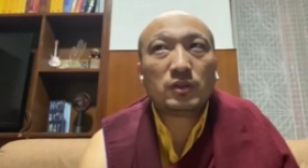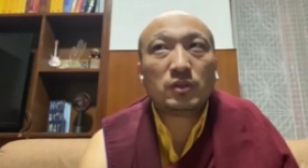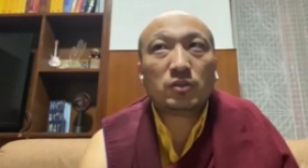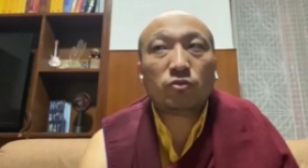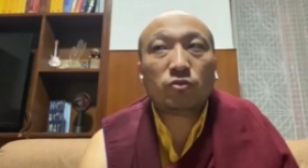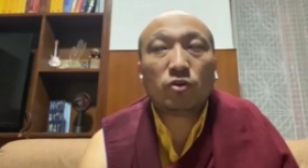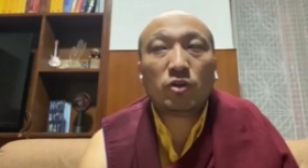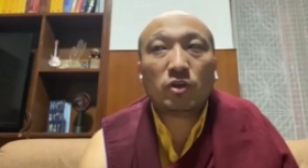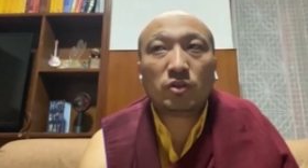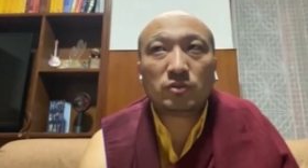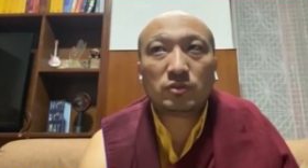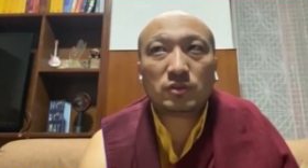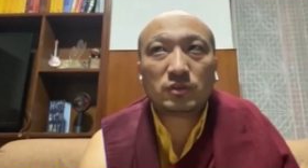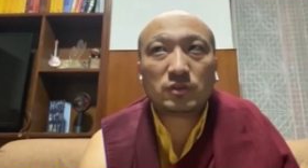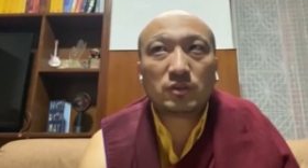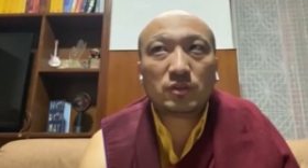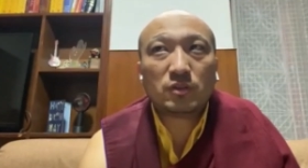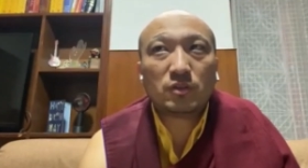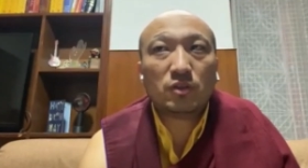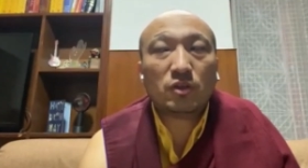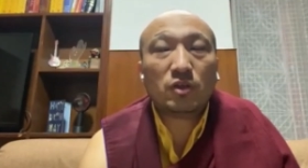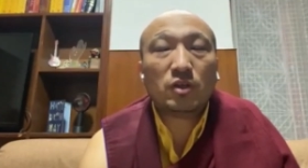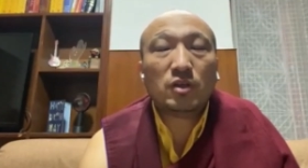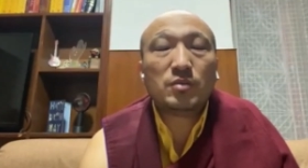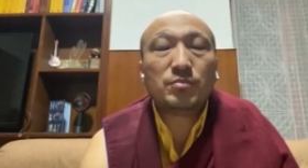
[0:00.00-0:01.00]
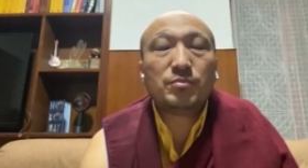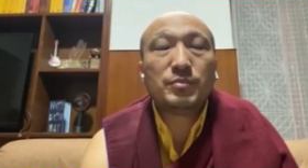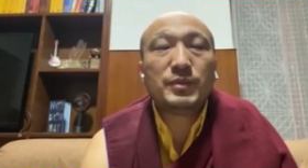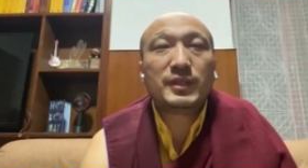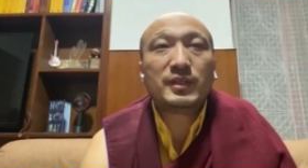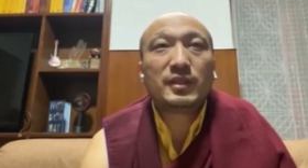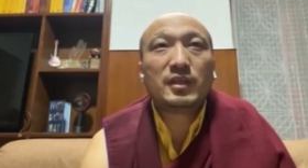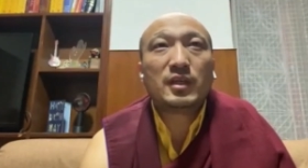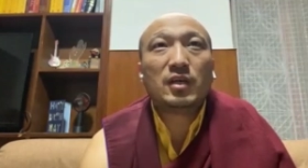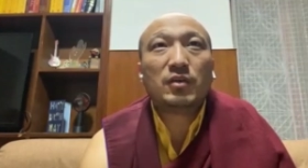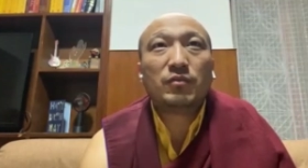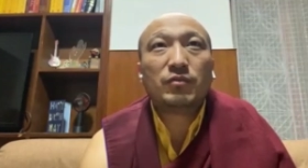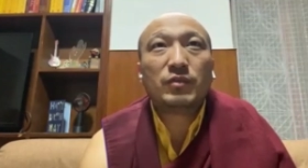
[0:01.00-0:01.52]
the wrongs or
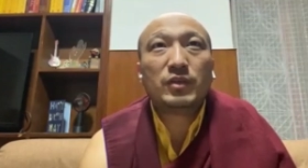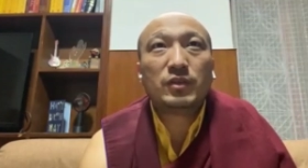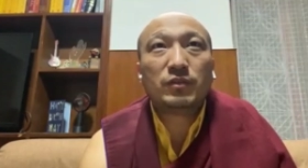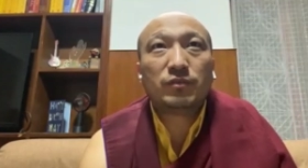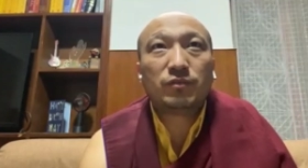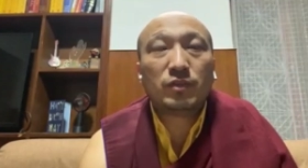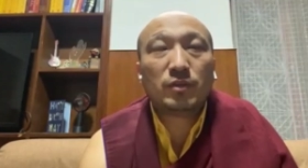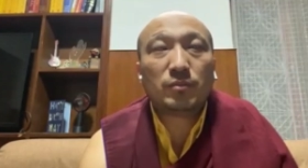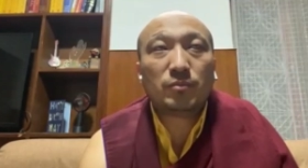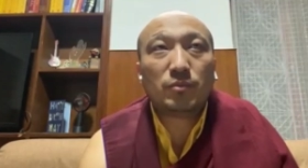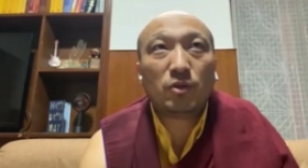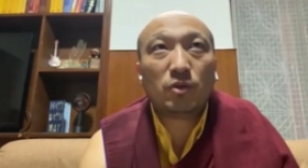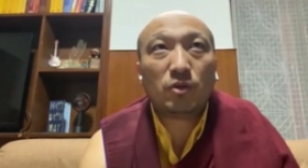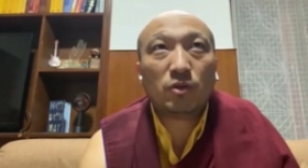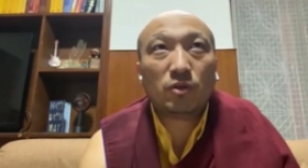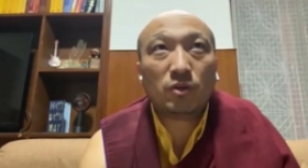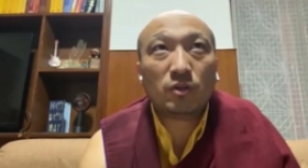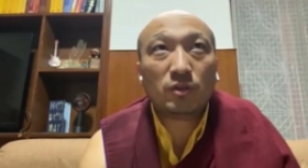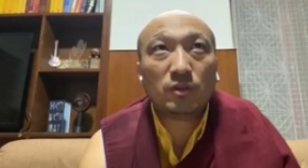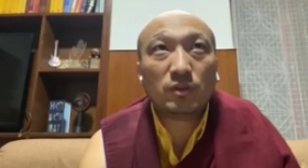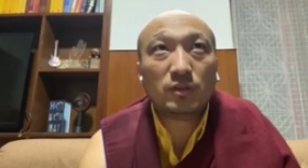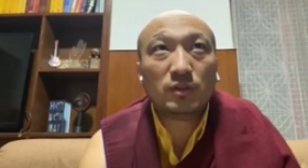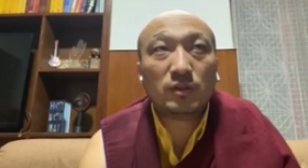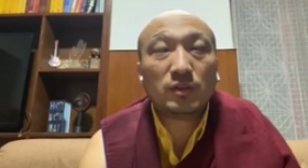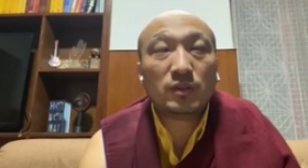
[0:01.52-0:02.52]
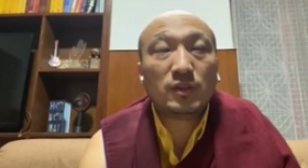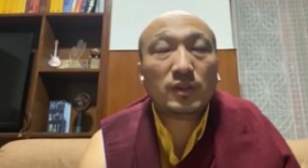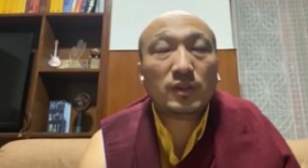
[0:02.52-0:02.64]
being away from all